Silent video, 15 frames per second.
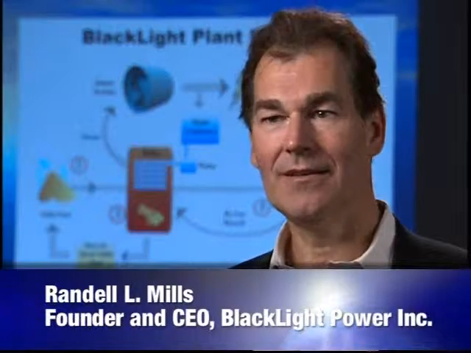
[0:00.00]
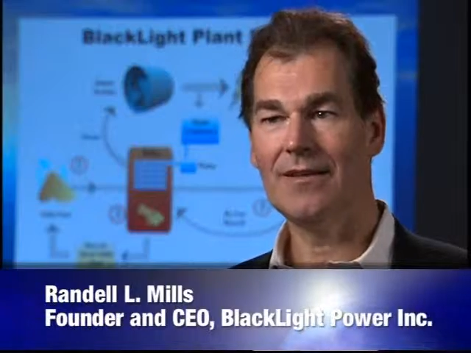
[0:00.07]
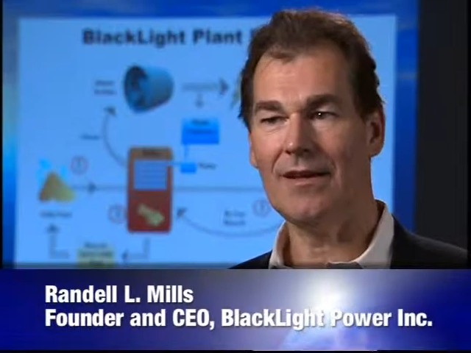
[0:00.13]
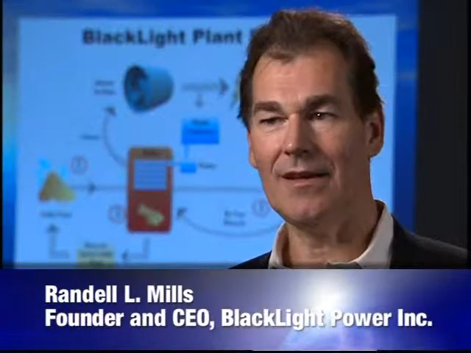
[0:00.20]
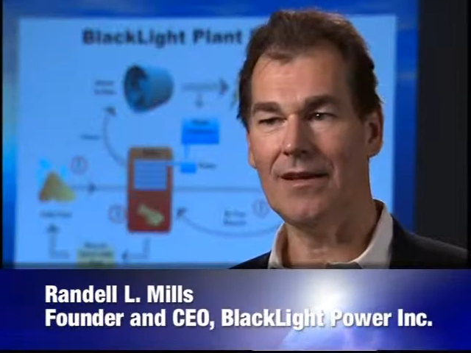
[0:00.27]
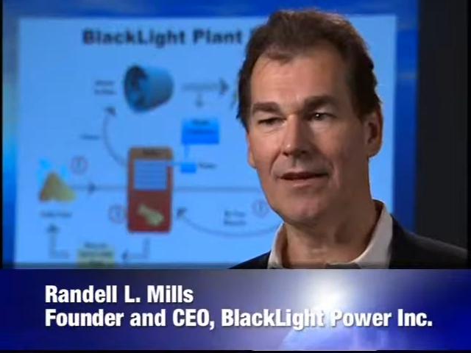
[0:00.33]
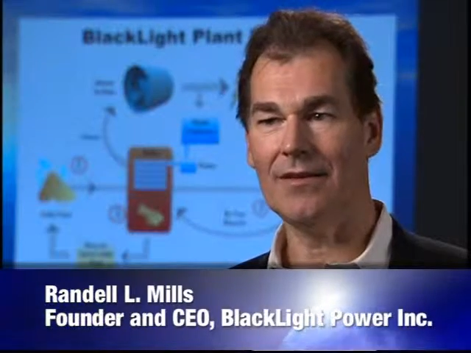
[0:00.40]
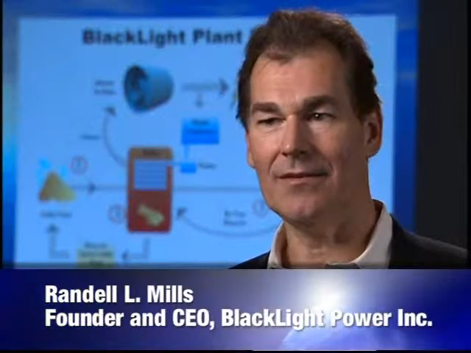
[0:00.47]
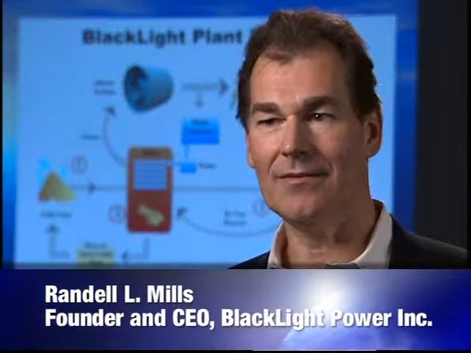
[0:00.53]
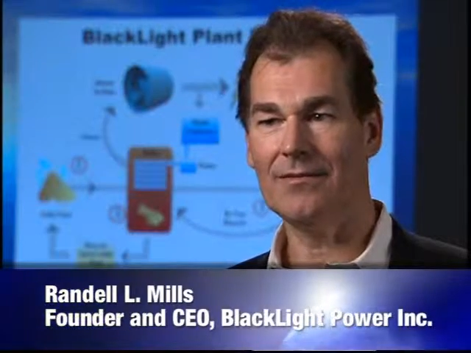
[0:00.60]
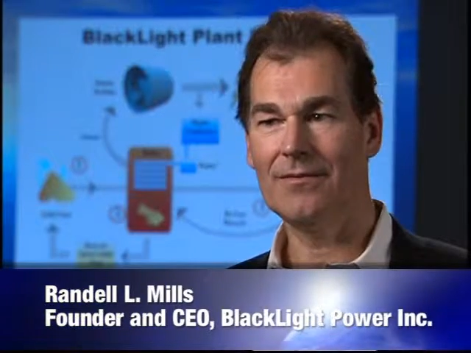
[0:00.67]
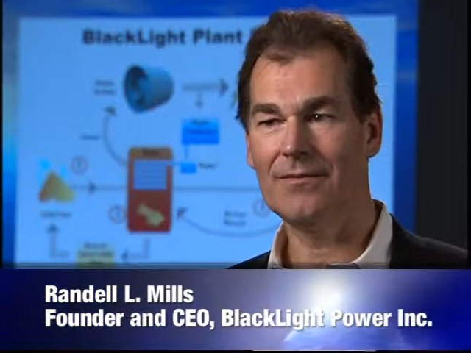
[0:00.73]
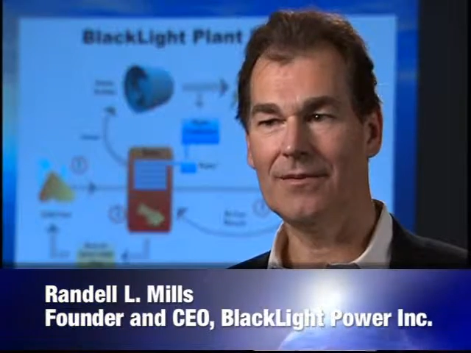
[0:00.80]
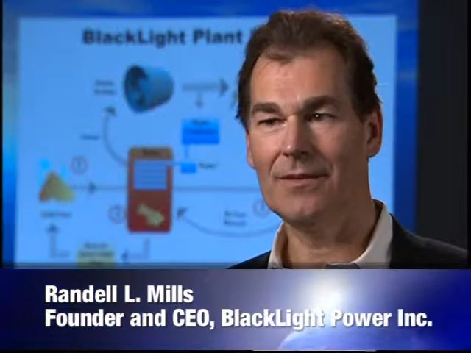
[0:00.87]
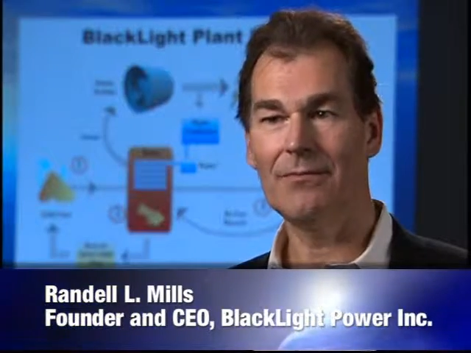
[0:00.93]
the
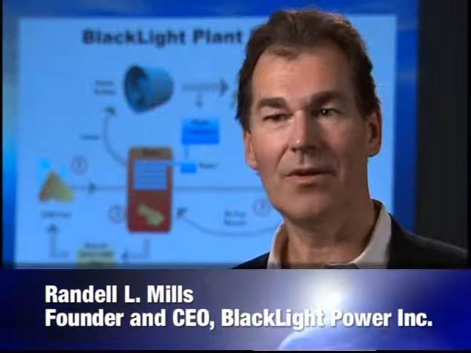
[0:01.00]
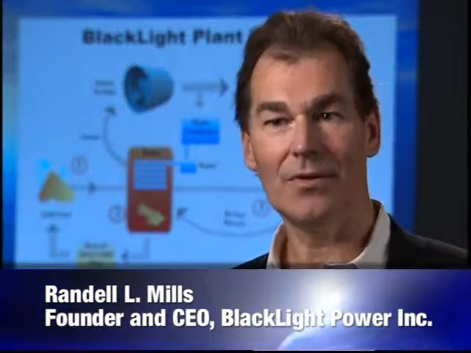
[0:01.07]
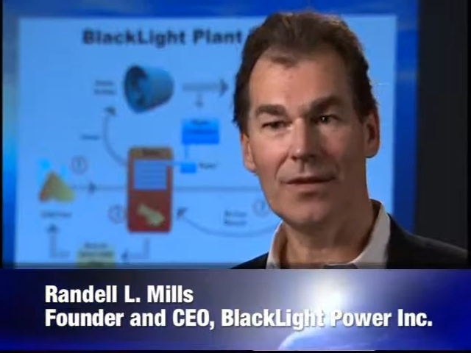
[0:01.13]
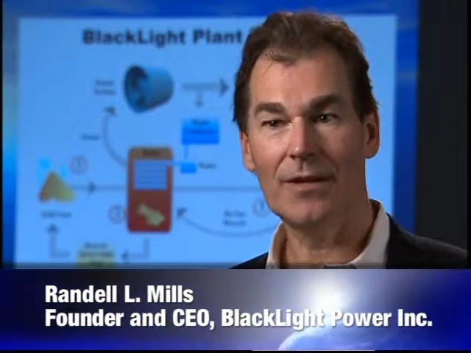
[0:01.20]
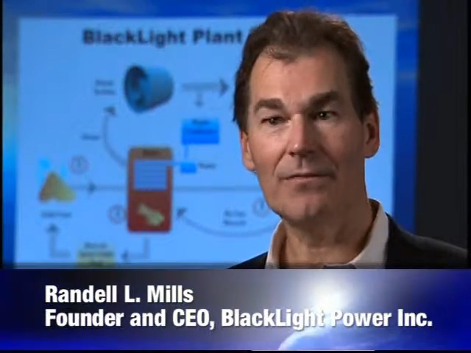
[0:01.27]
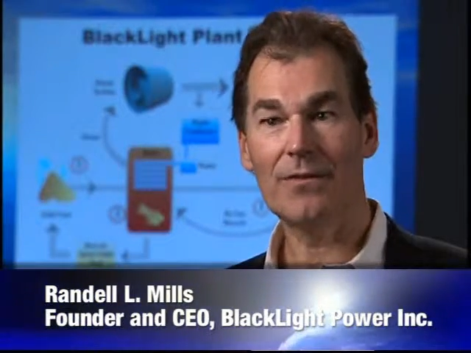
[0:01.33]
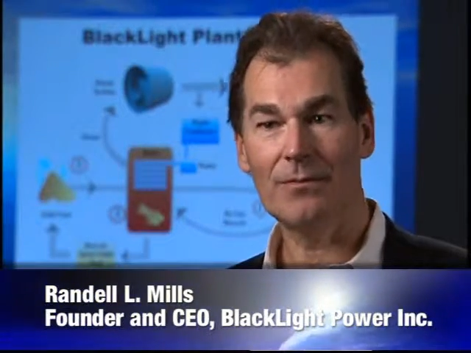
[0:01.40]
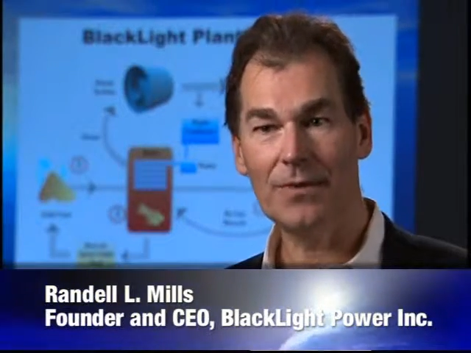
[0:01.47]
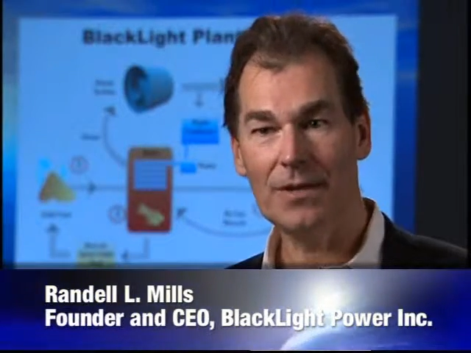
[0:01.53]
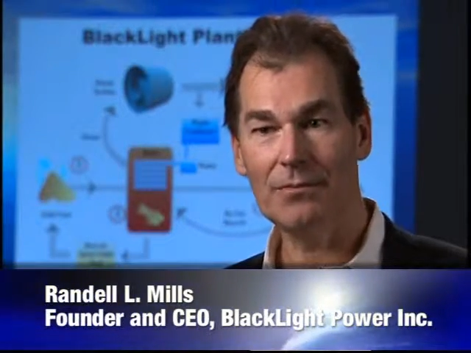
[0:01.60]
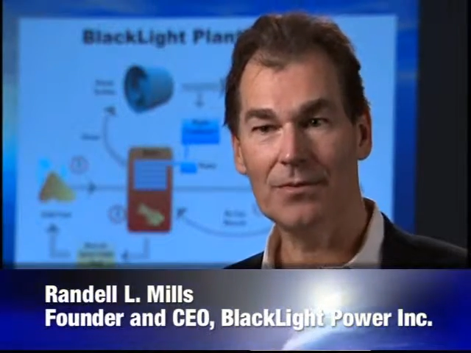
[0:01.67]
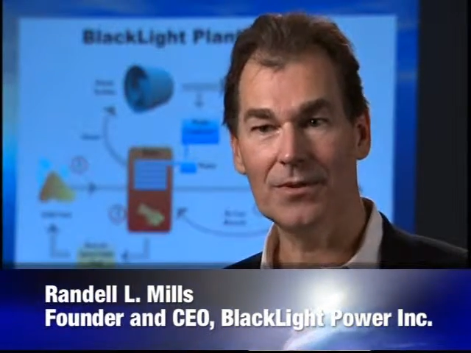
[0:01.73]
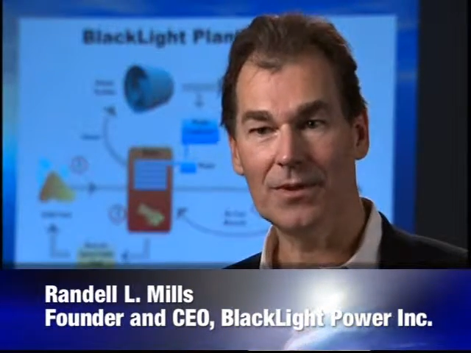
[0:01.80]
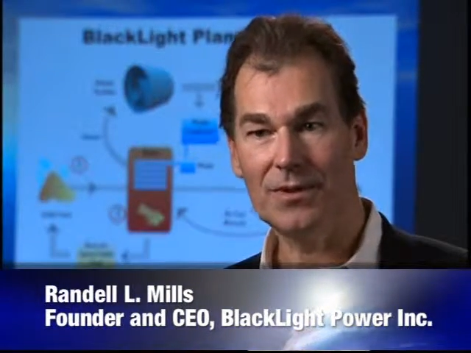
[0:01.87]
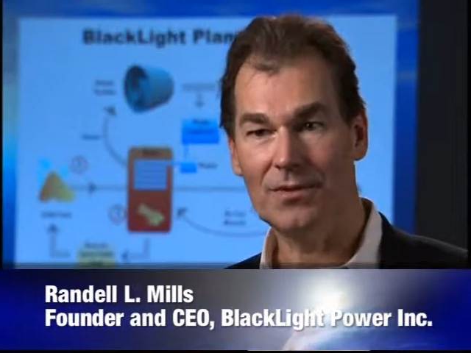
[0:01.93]
ability for
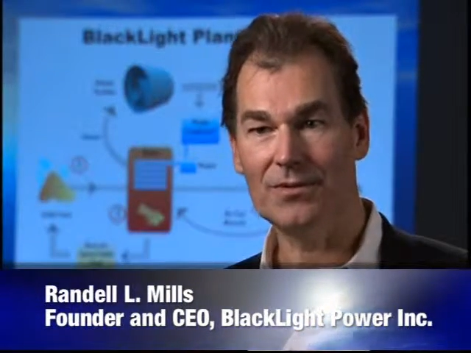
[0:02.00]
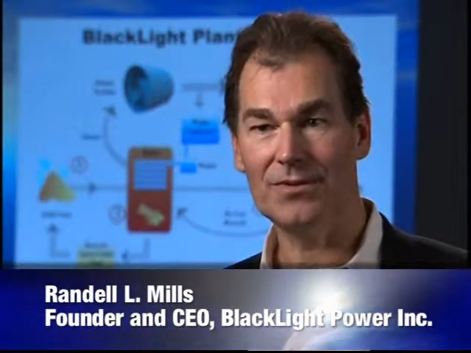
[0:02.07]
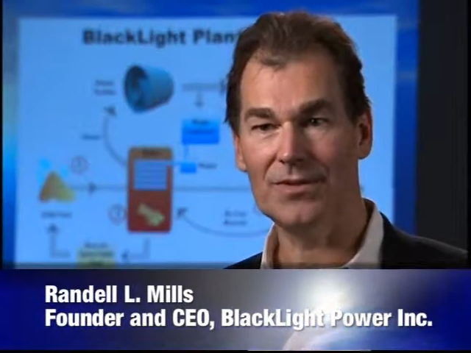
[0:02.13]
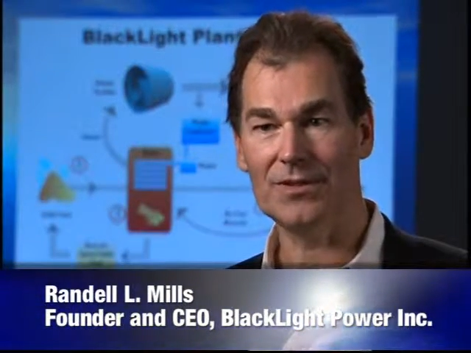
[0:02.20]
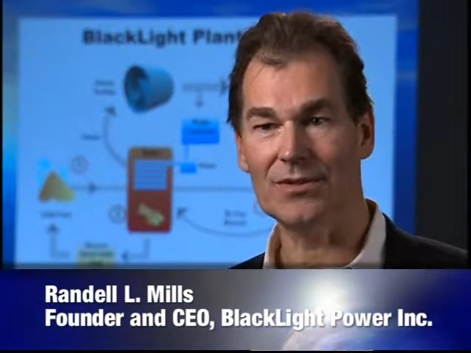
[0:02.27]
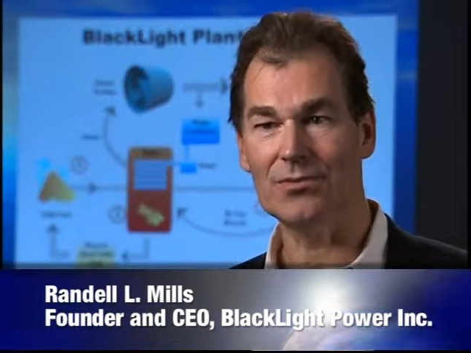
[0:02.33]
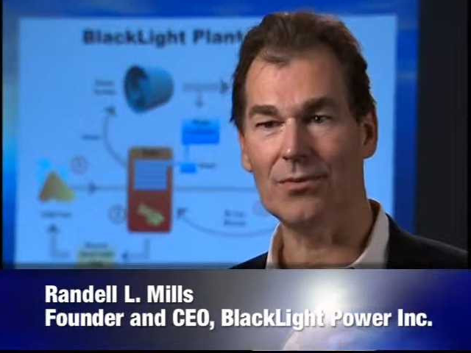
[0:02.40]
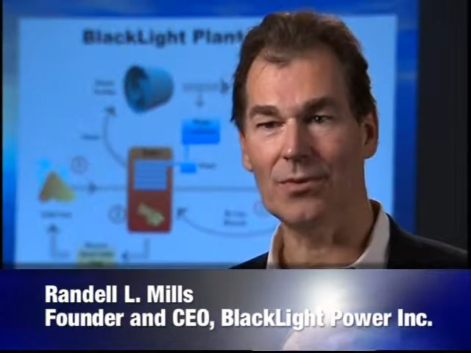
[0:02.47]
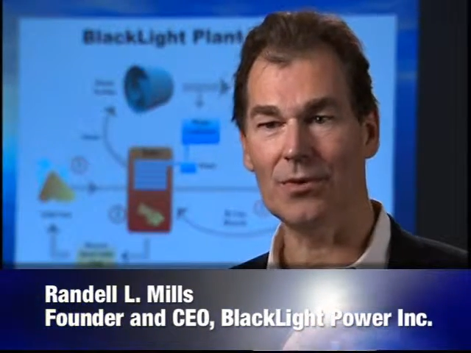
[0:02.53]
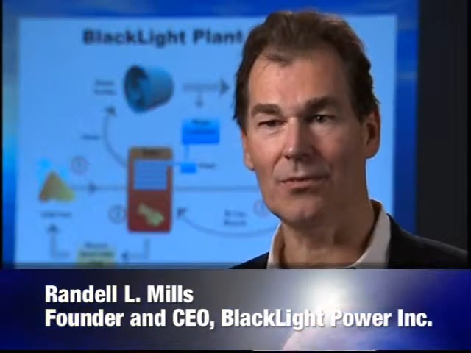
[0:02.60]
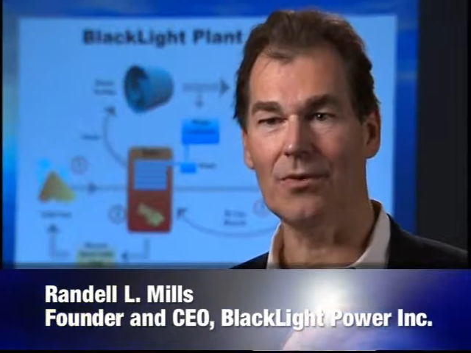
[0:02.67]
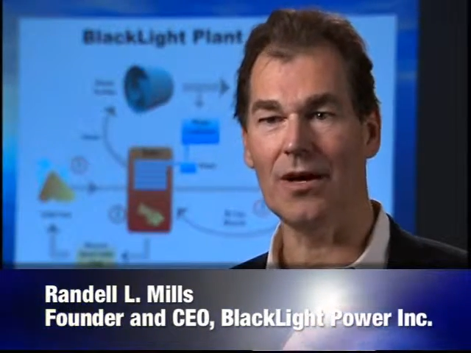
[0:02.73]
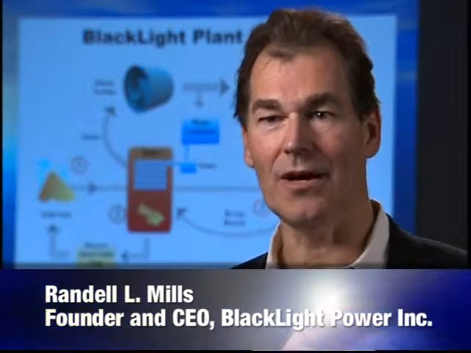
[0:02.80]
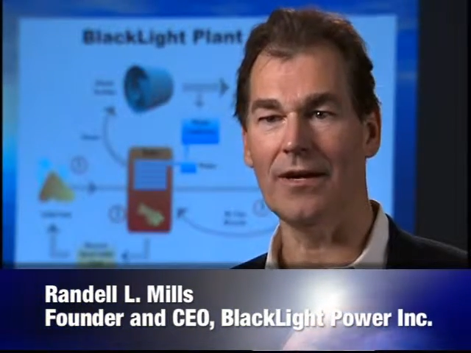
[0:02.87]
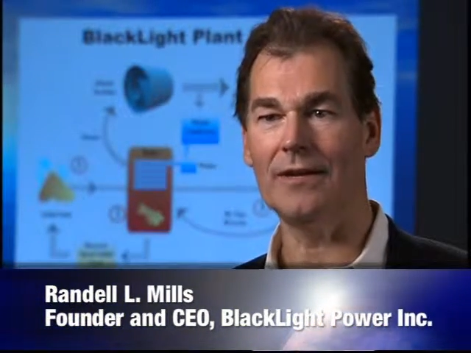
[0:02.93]
people to use this
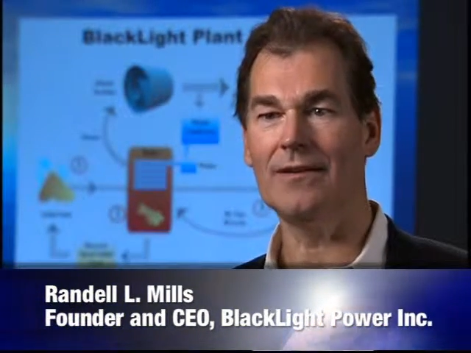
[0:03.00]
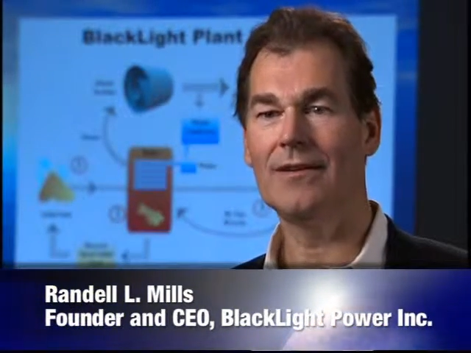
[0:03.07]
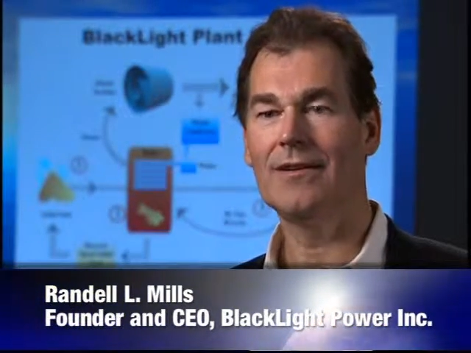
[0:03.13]
worldwide